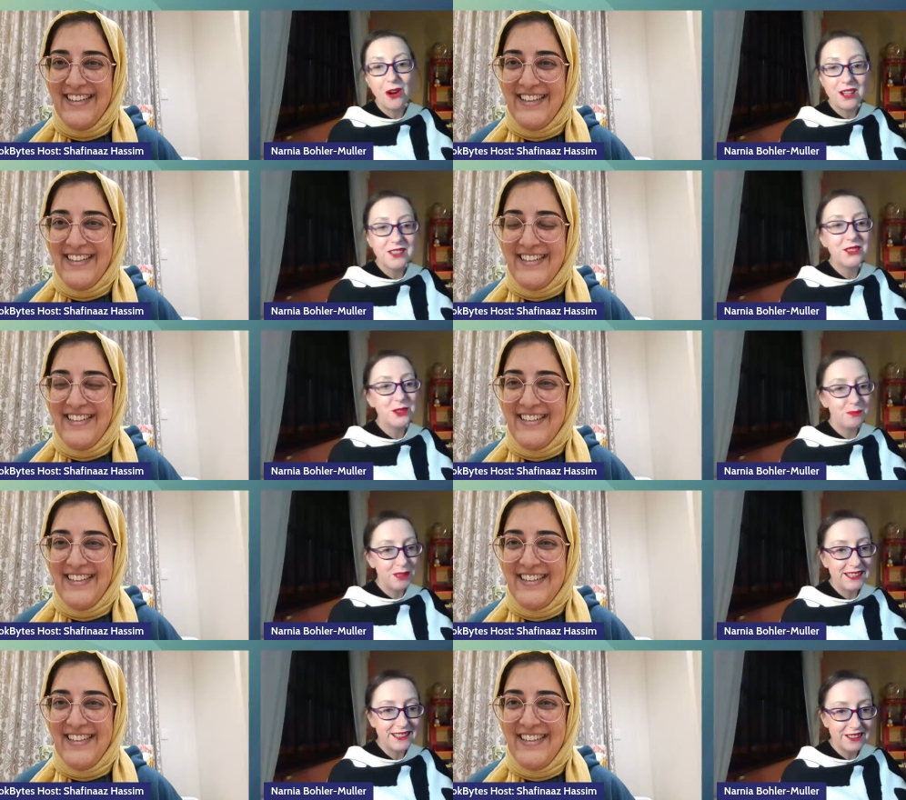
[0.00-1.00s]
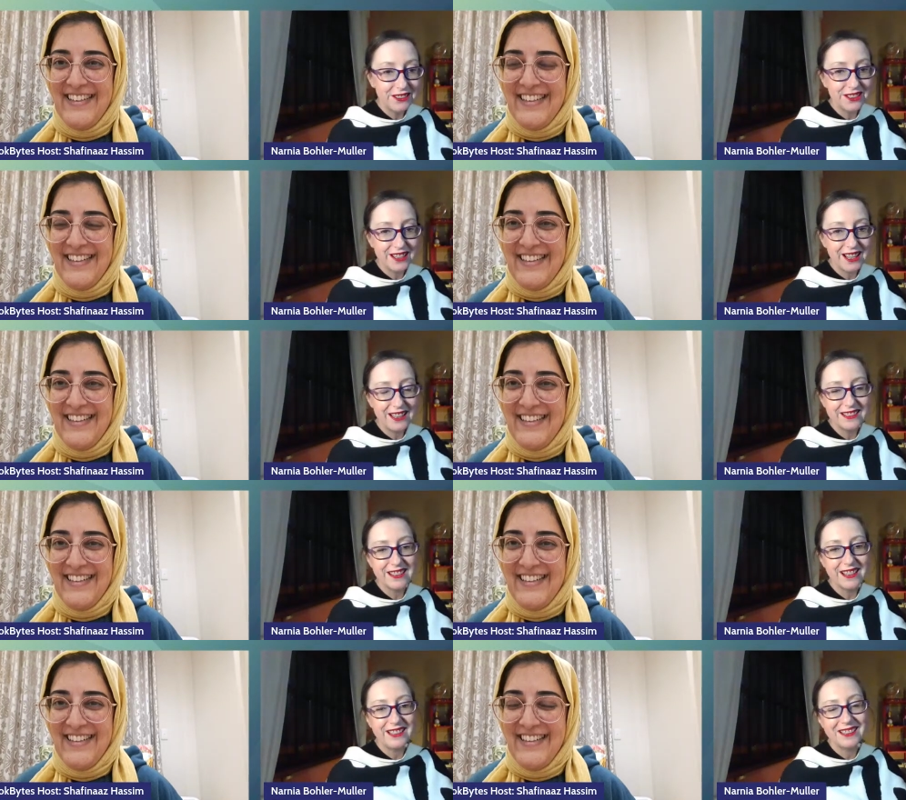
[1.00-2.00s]
Speaker 1: very honored to be here tonight,
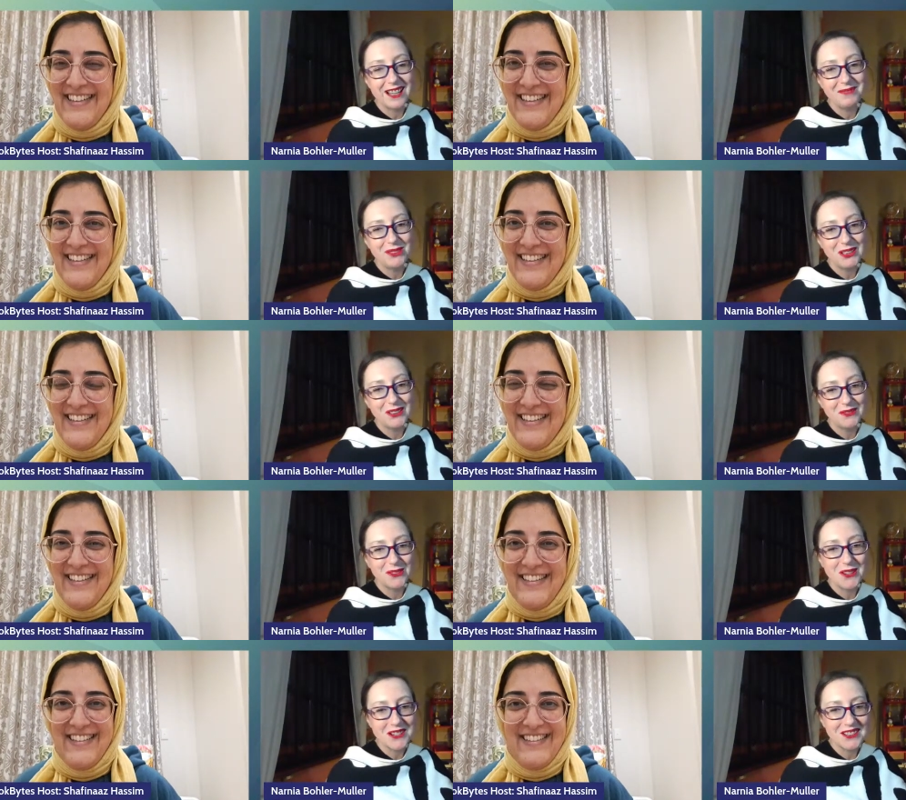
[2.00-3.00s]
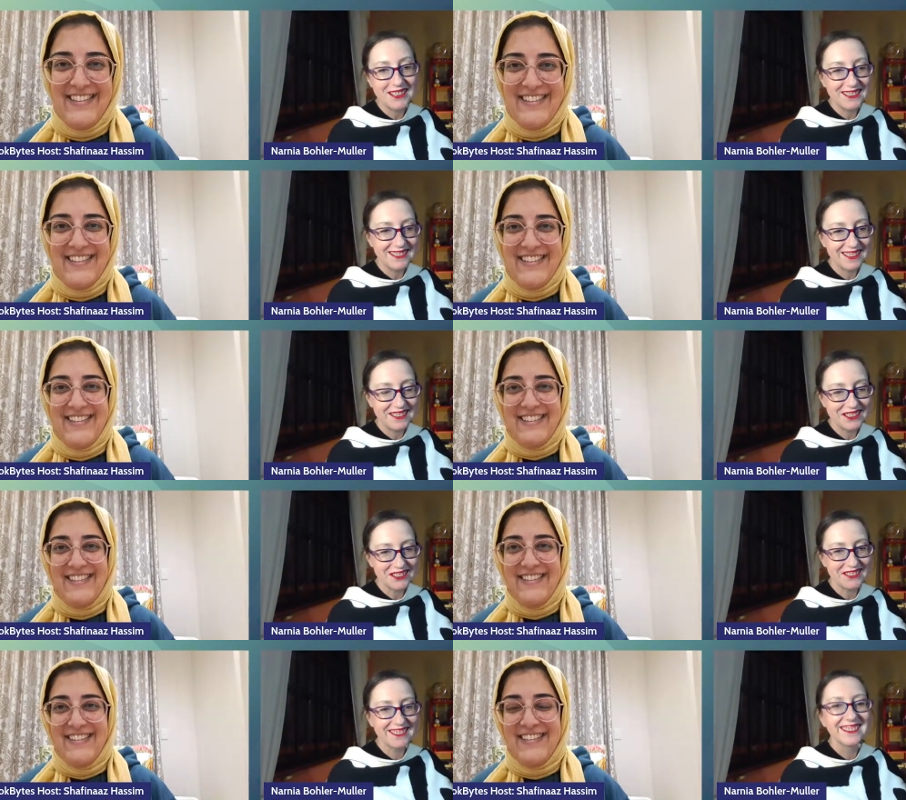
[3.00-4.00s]
and I'm looking forward to our
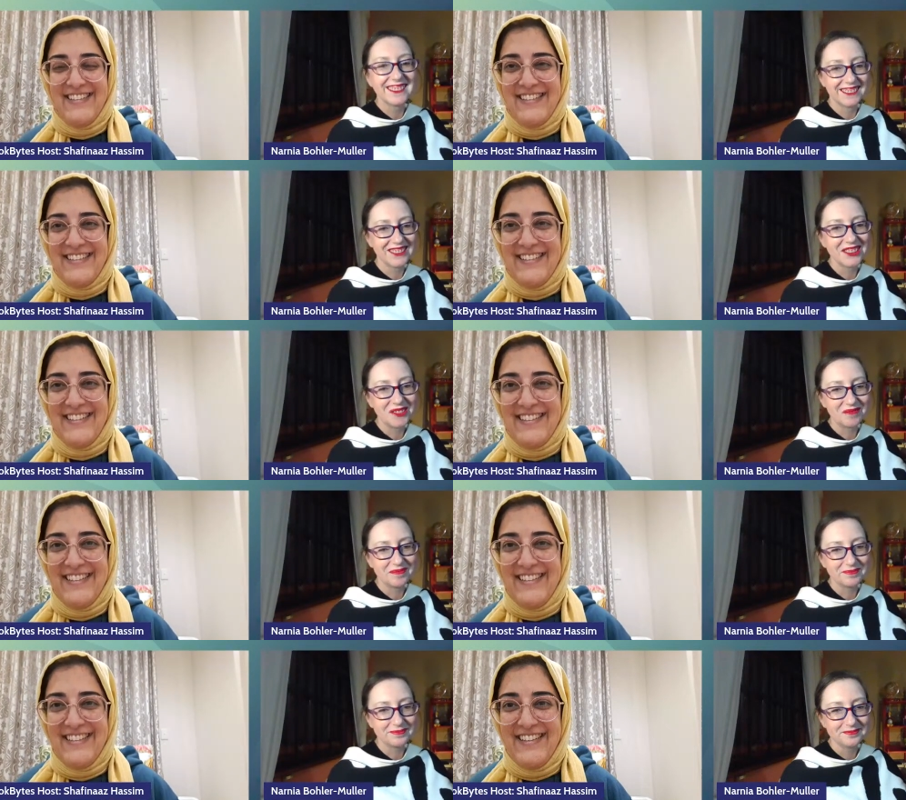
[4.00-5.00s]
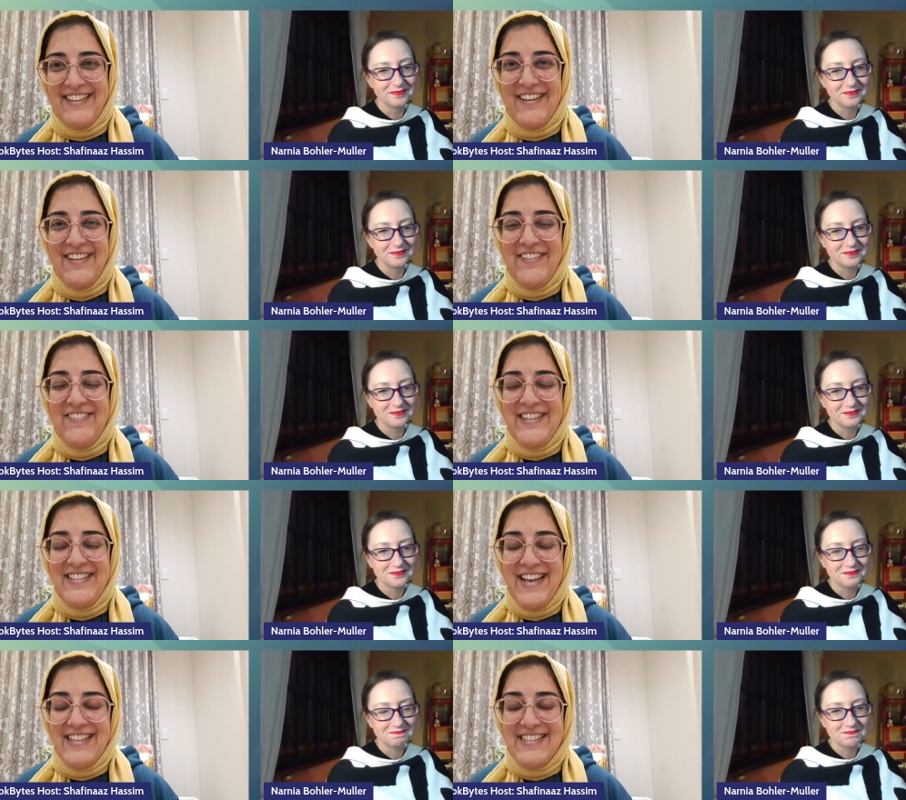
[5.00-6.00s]
discussion.
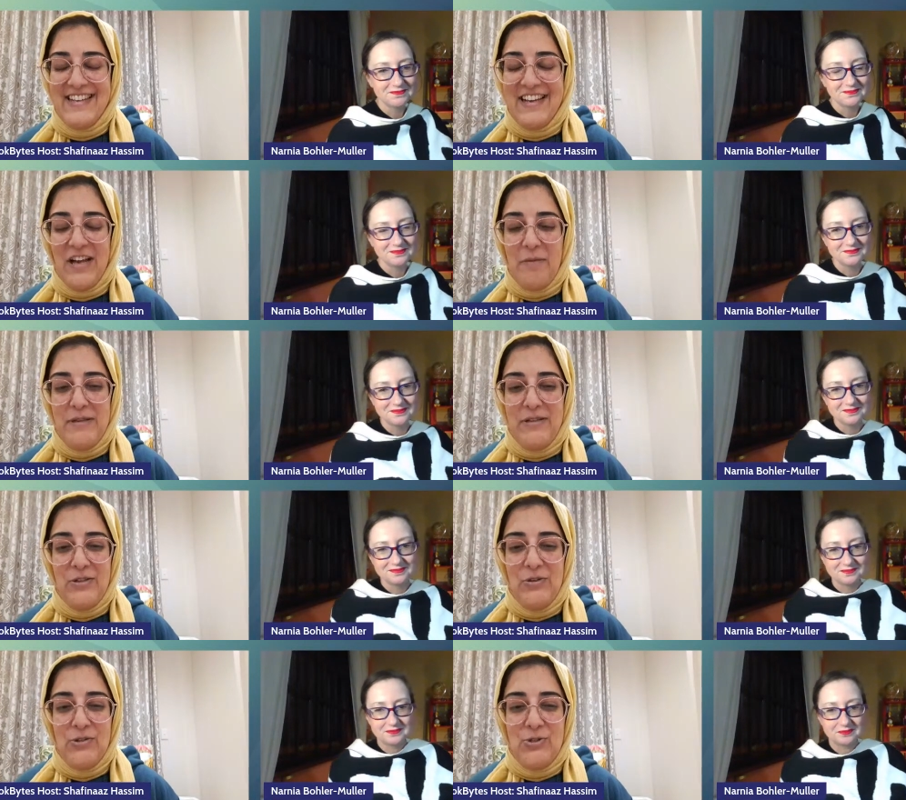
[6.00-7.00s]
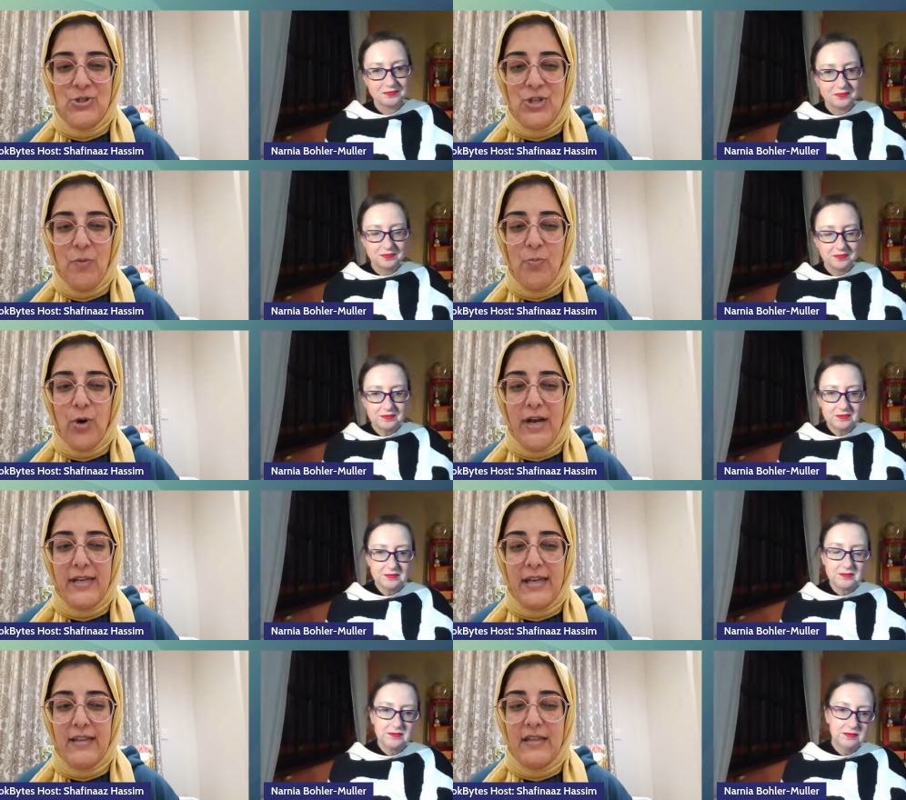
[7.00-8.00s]
Speaker 2: Fantastic. I mean, you know, to jump right
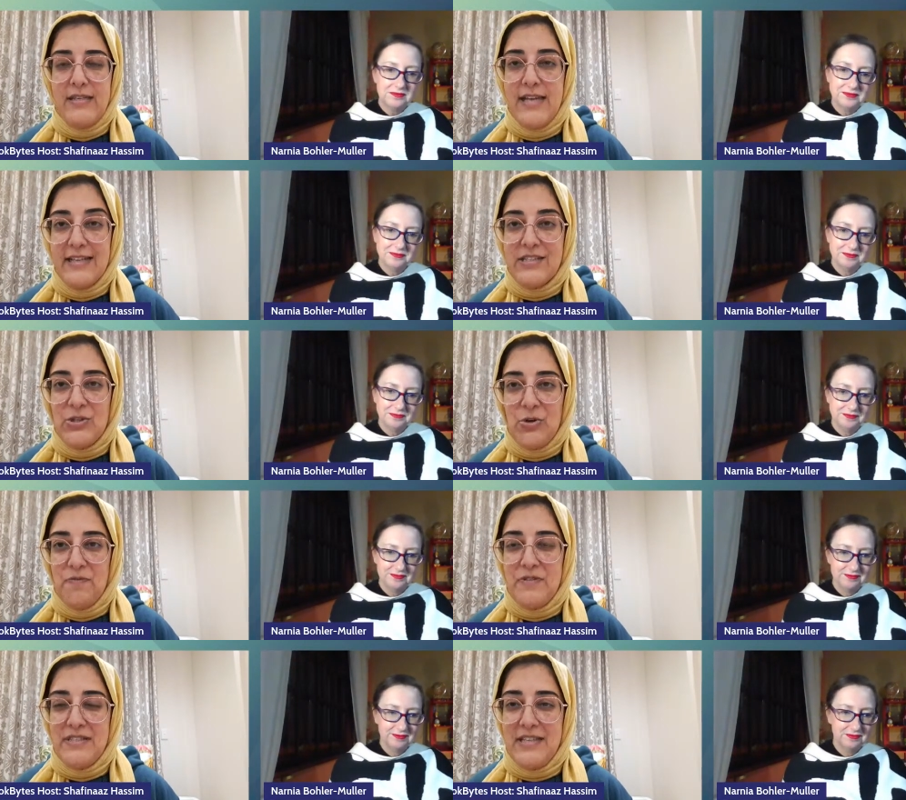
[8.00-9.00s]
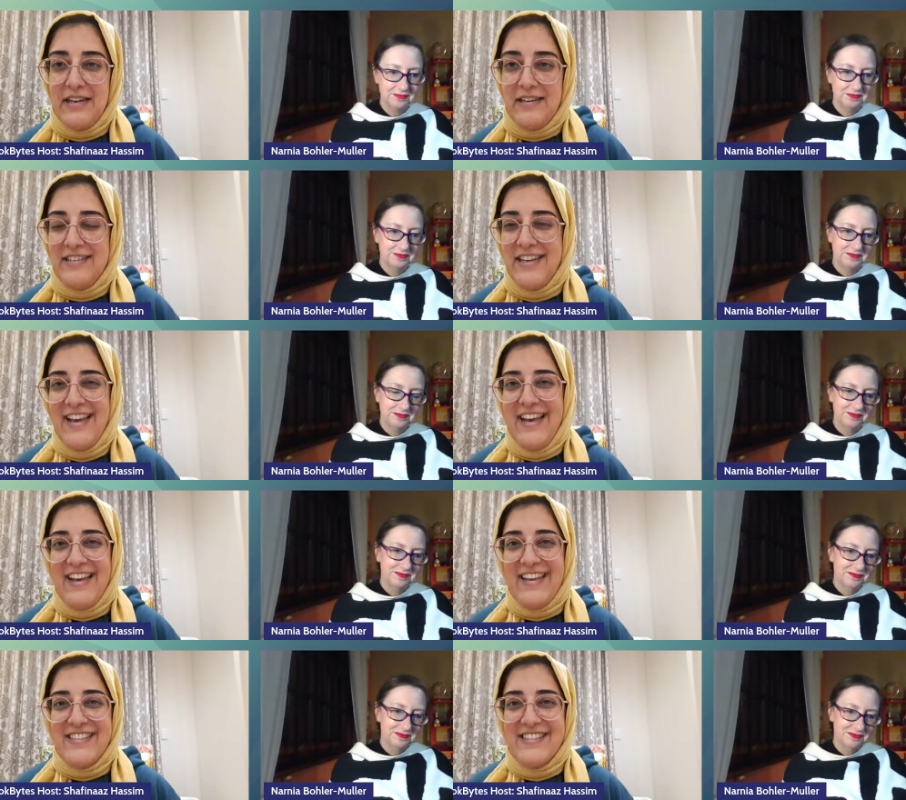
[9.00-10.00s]
in, the texture of dissent
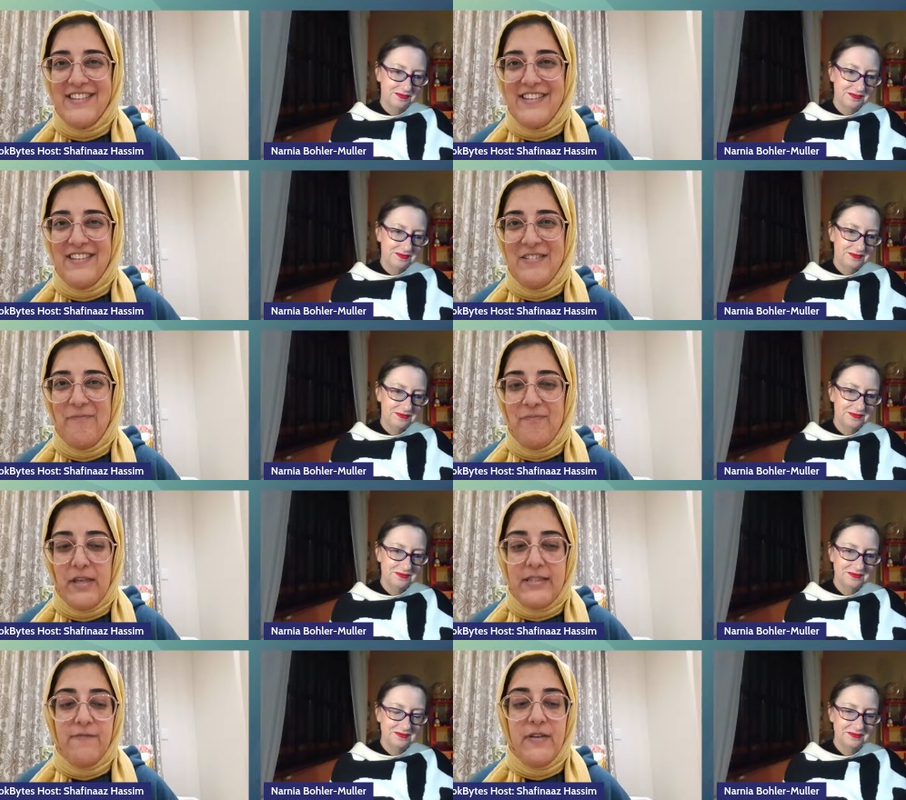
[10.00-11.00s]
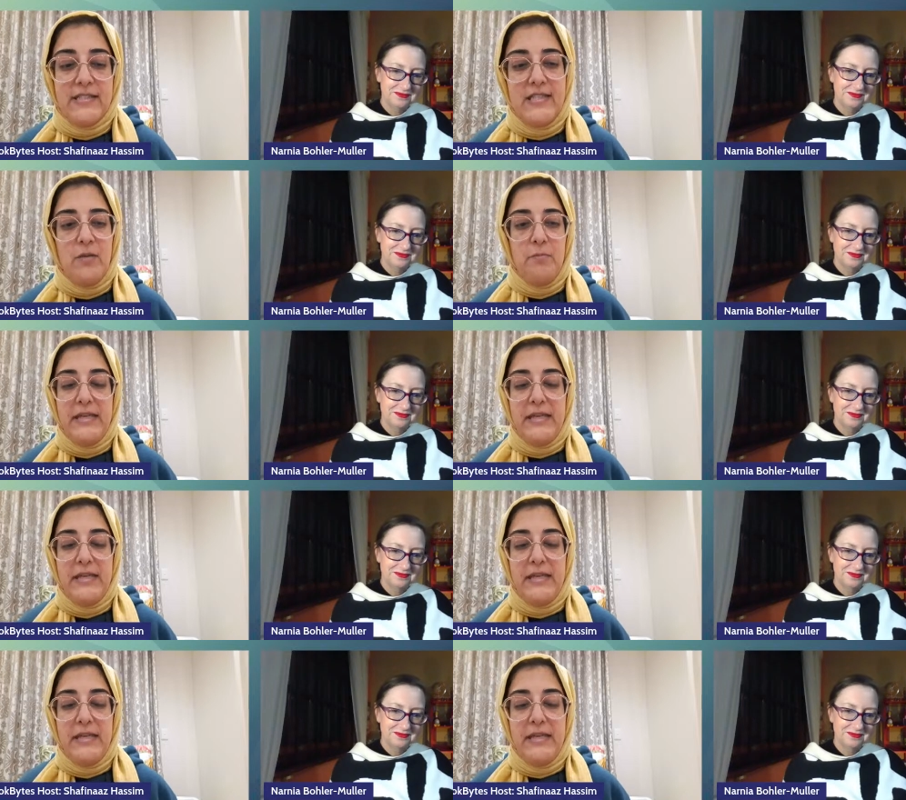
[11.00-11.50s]
is a um, it's firstly a